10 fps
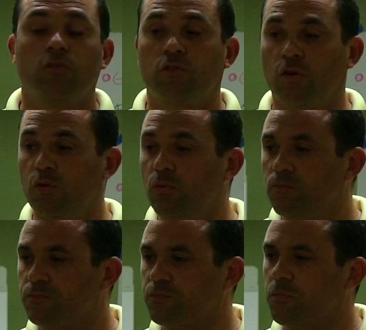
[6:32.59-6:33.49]
Two,
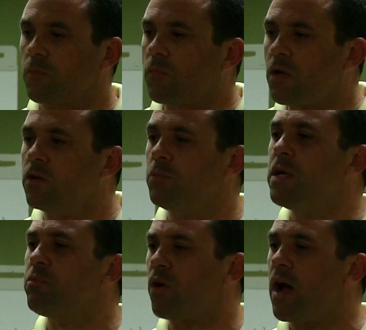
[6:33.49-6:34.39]
to
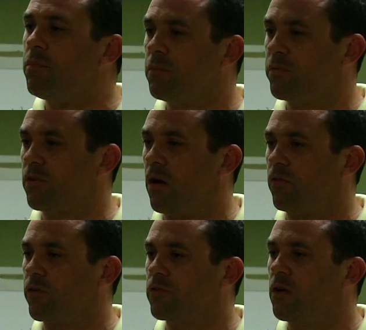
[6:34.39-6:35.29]
be problem solvers.
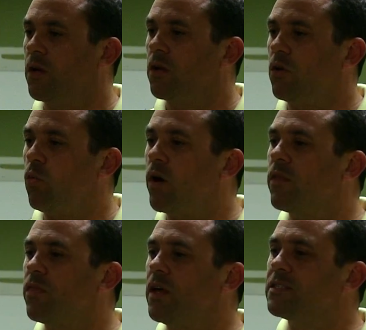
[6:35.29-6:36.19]
One of
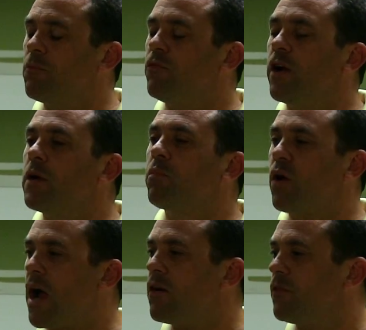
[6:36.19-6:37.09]
the things I'm very
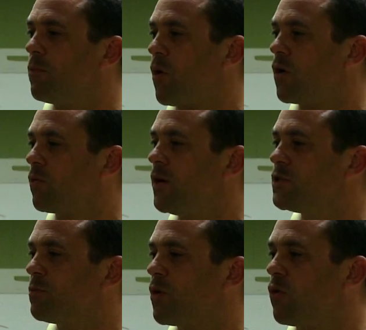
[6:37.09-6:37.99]
proud of the Park
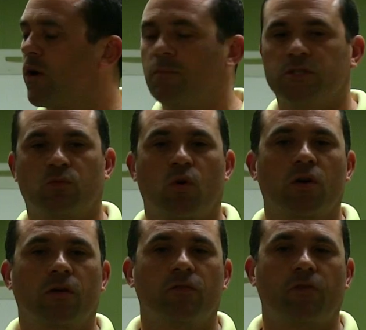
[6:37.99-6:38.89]
Ranger program is the
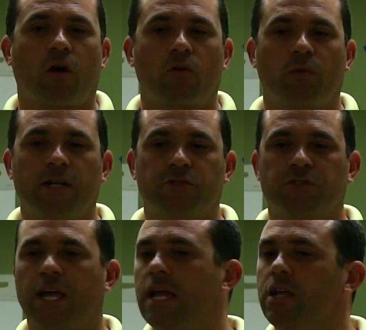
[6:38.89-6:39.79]
work of our rangers,
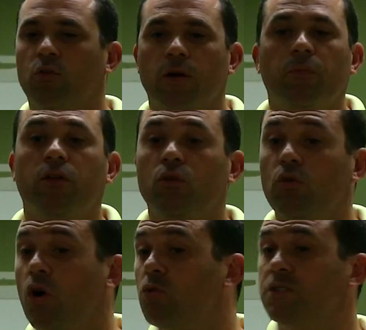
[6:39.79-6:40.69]
Katie Gribben, who
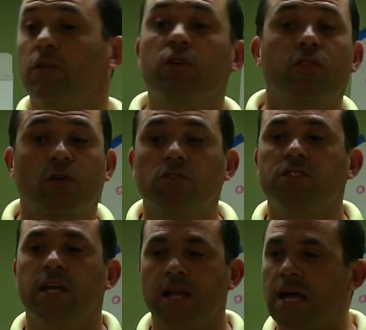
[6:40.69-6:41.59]
goes every
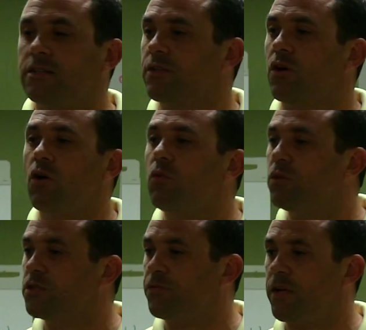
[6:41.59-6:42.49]
Thursday night to the
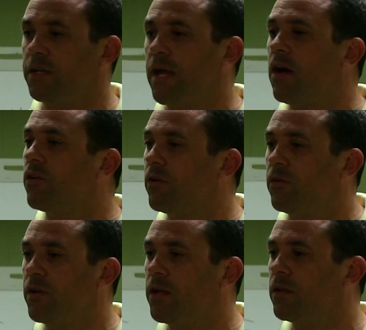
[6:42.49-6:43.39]
homeless feed down
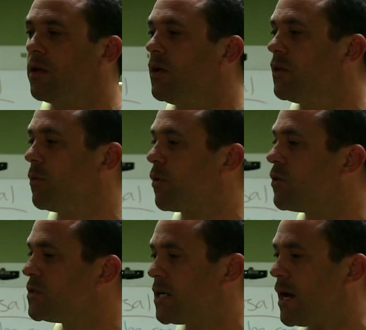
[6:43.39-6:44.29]
underneath the
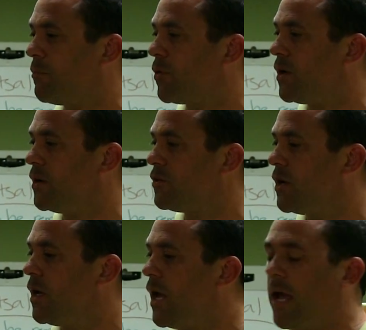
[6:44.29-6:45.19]
Burnside Bridge
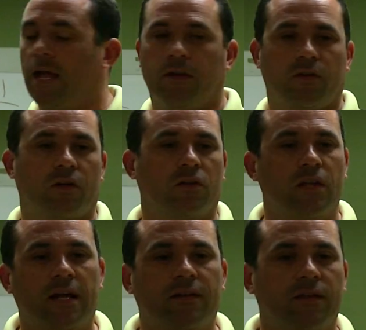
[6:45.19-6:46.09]
and
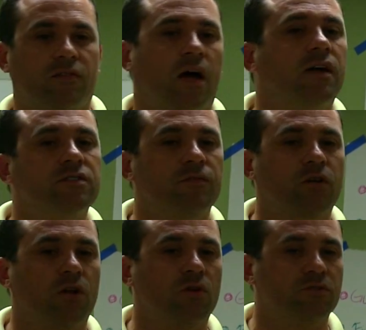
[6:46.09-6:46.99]
collected tons of
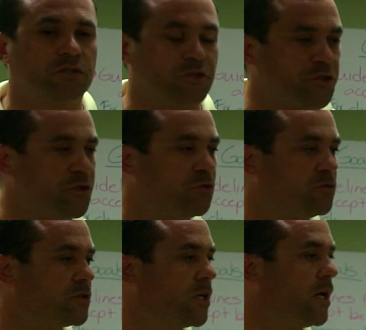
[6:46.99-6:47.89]
clothes and
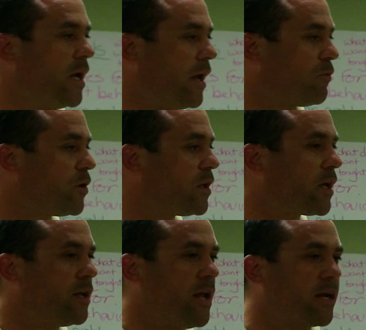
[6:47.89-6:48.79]
shoes and really
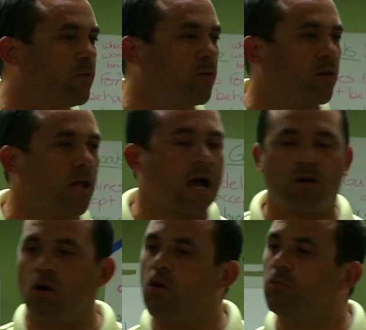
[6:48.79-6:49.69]
connected with a lot
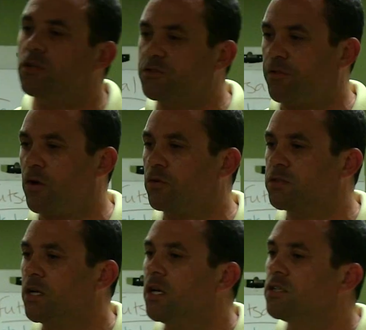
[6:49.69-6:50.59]
of homeless
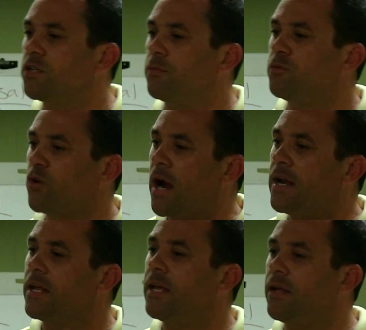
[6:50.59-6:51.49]
folks to try
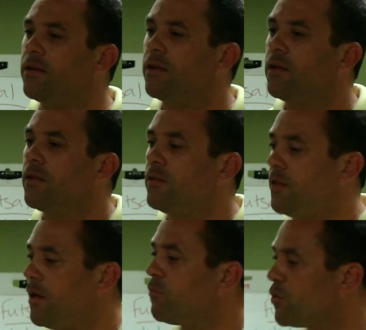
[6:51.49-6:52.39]
to get
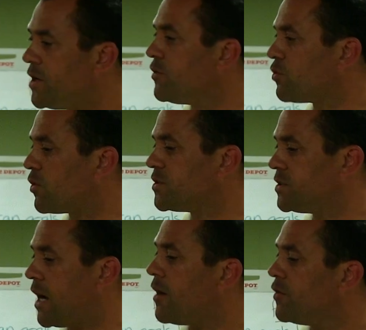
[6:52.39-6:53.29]
them
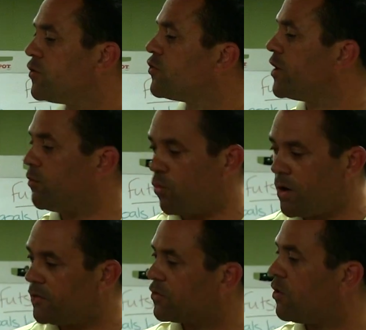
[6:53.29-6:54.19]
resources out on the street
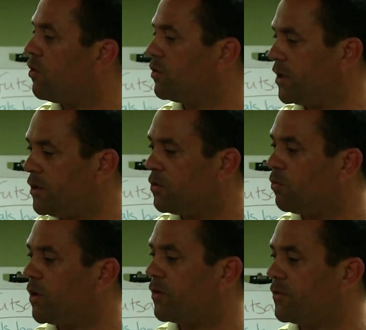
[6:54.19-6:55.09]
when it's cold, in the
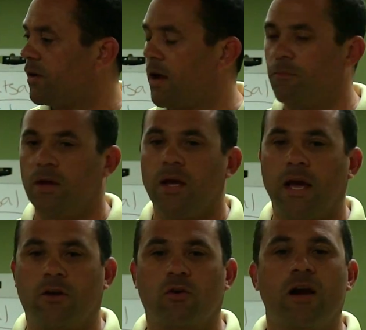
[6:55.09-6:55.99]
wintertime.
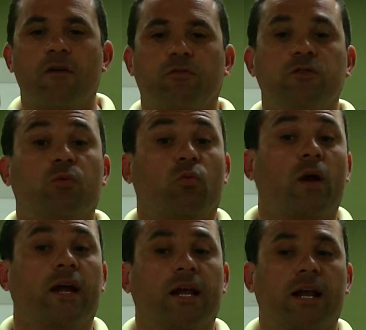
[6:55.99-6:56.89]
And her efforts were
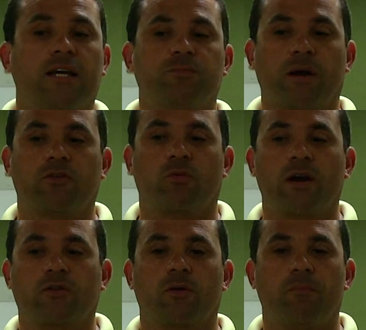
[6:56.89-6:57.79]
recognized by
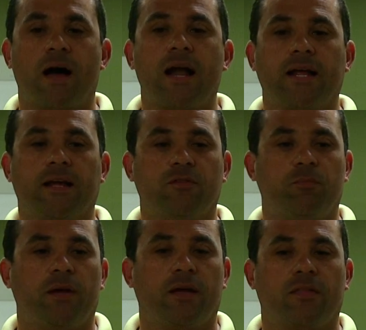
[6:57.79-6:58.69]
Director Abadi as
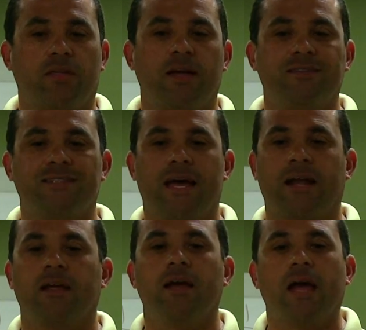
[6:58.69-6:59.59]
being things
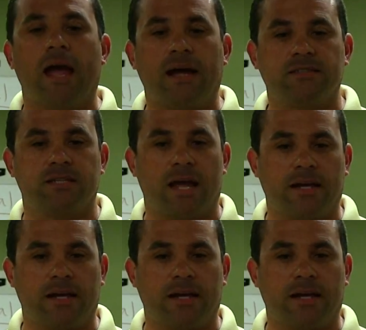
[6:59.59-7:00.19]
that, as